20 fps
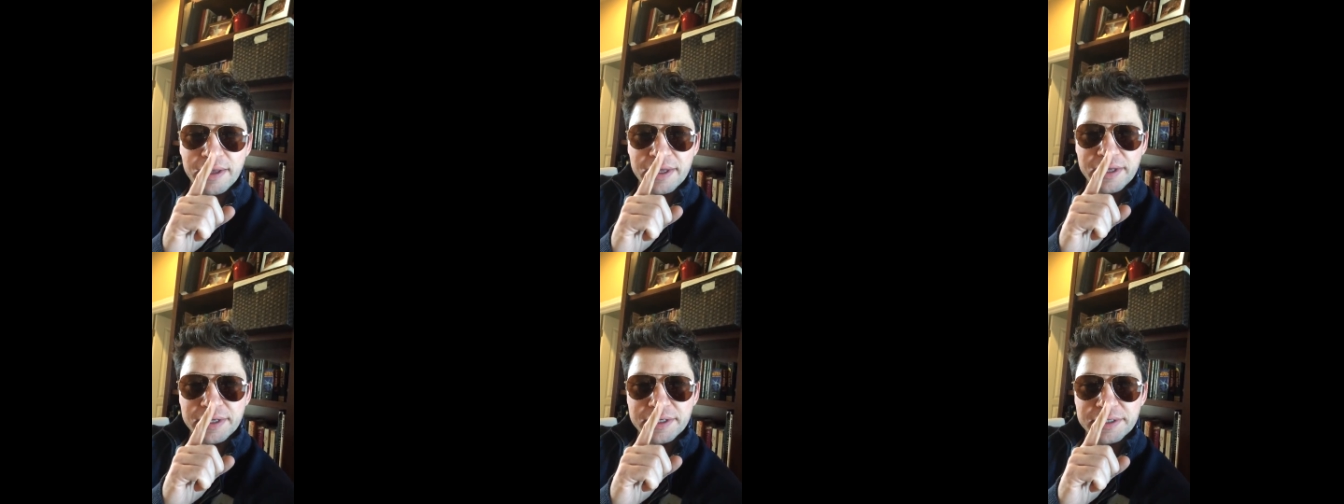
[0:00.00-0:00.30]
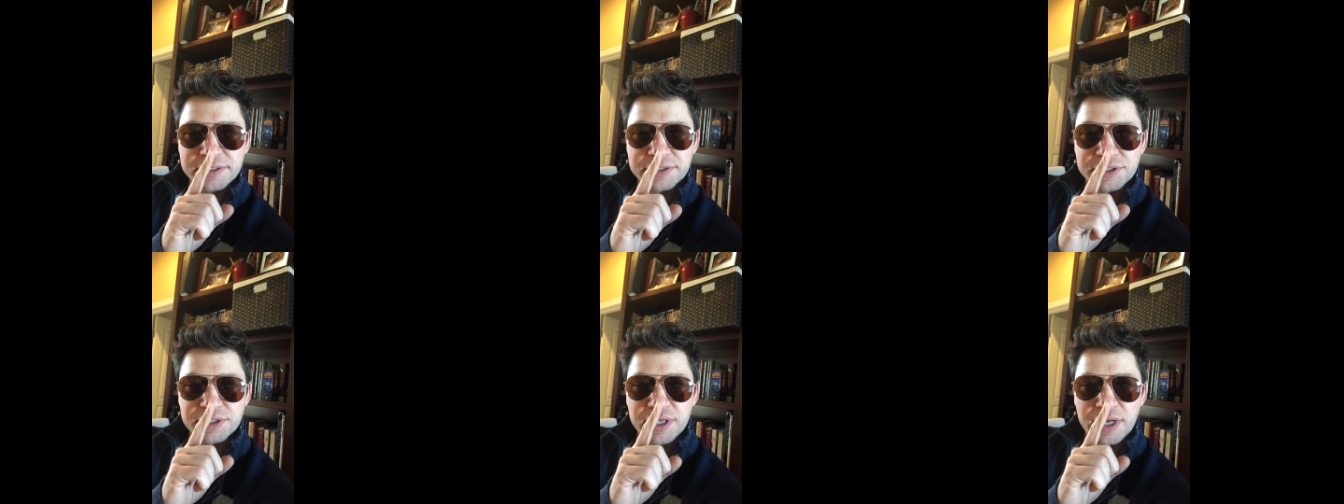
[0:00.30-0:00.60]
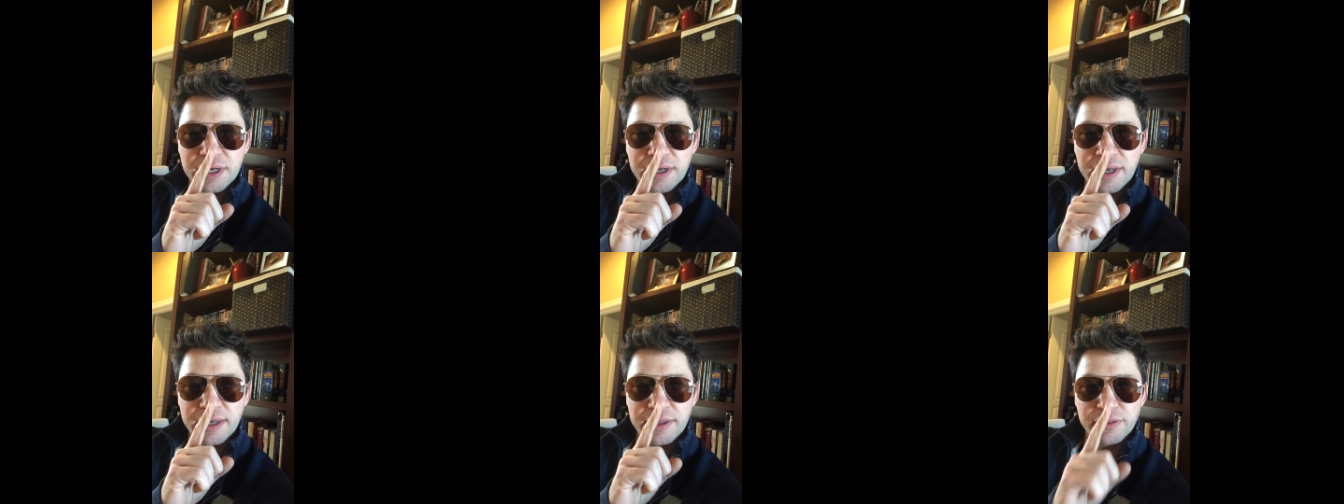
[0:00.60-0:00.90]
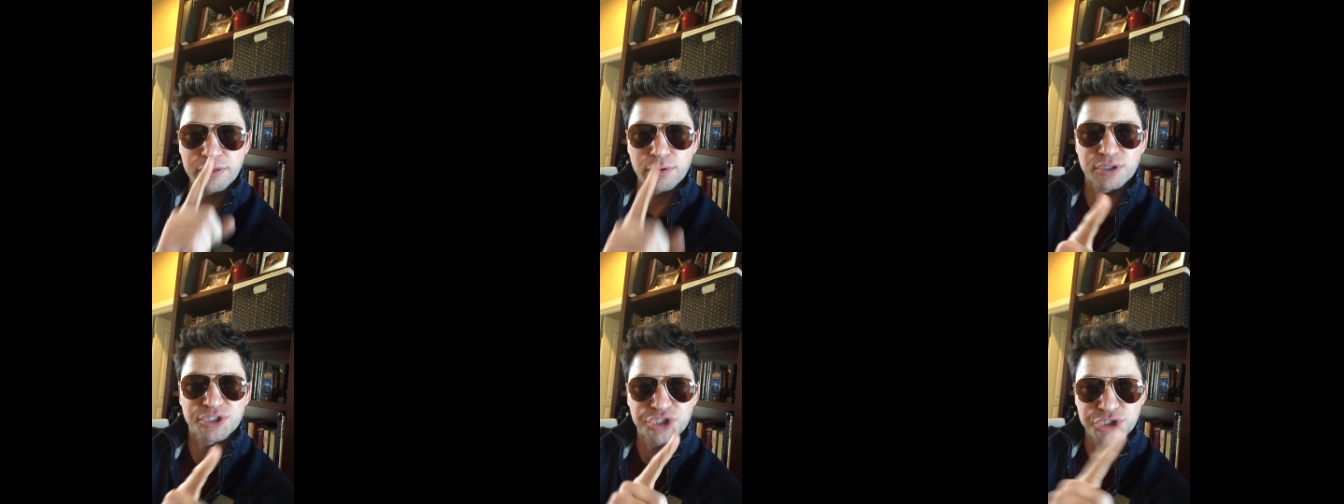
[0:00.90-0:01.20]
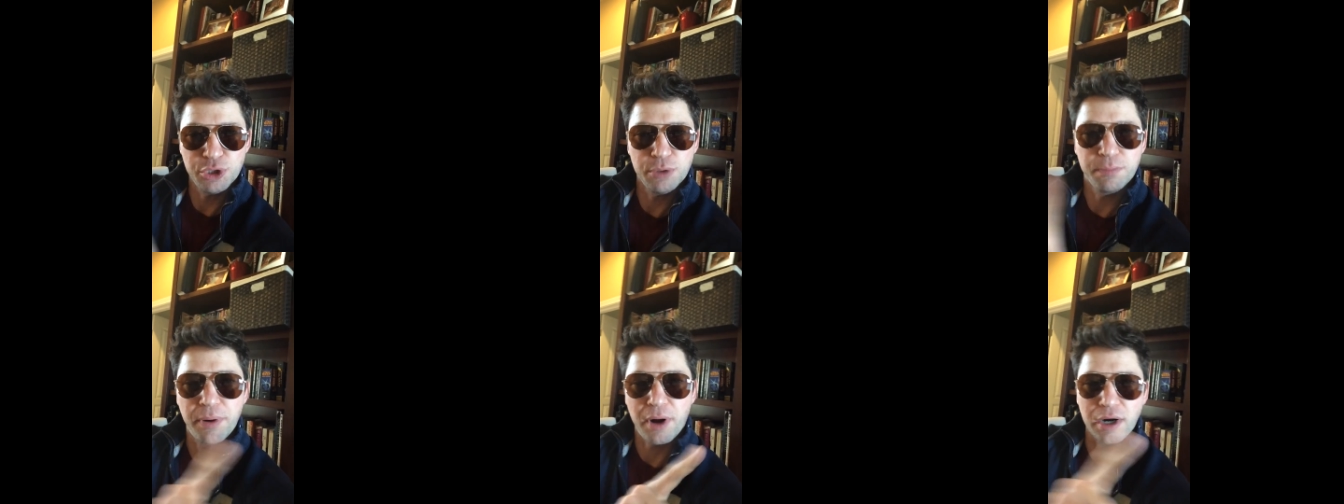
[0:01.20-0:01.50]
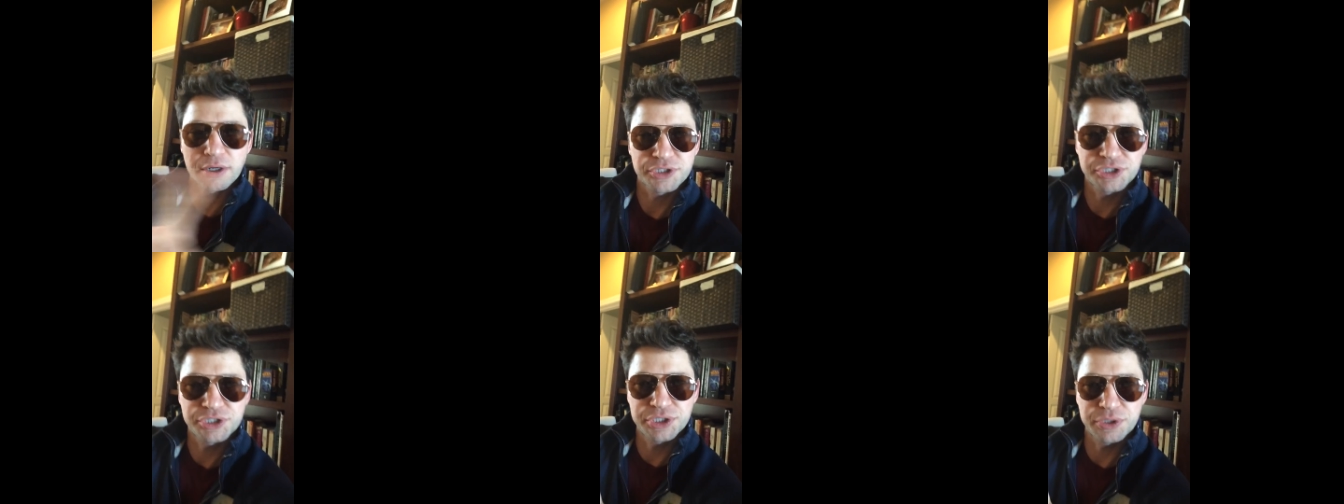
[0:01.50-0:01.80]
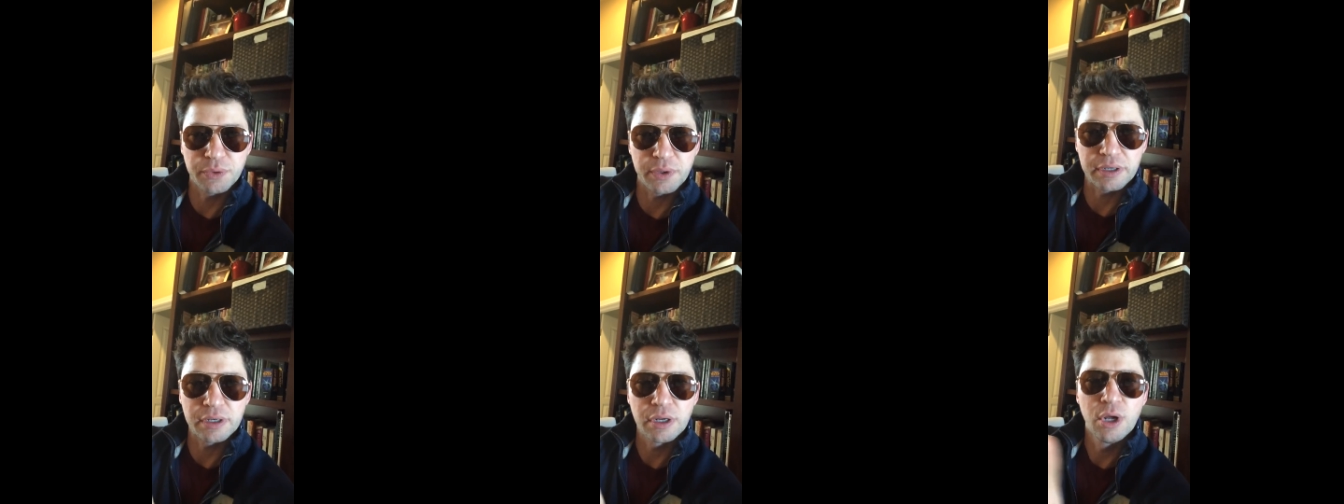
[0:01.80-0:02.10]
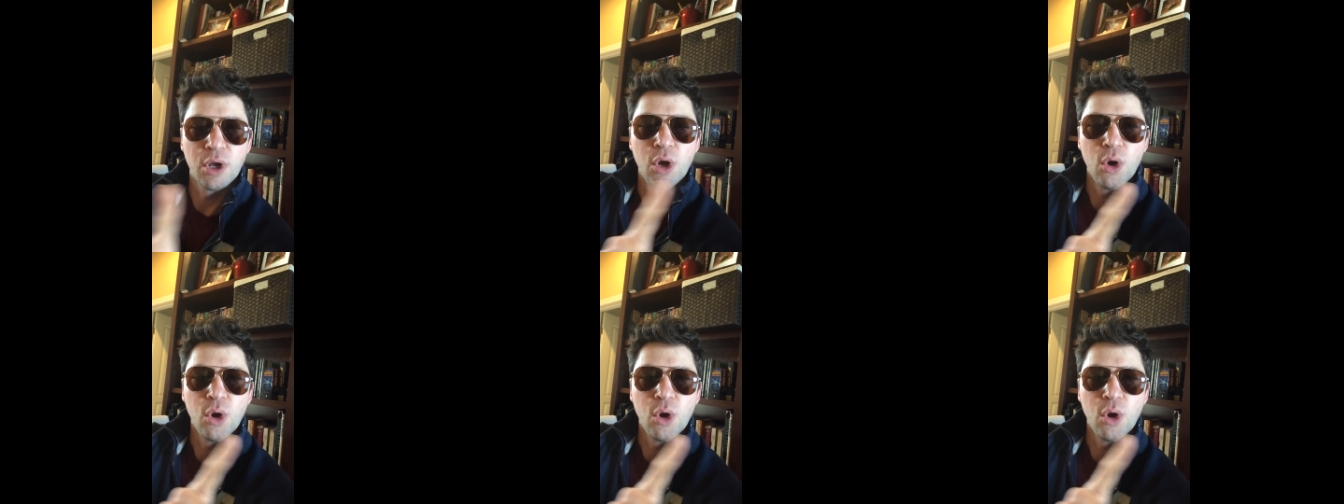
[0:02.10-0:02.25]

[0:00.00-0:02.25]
is there's two parts to it.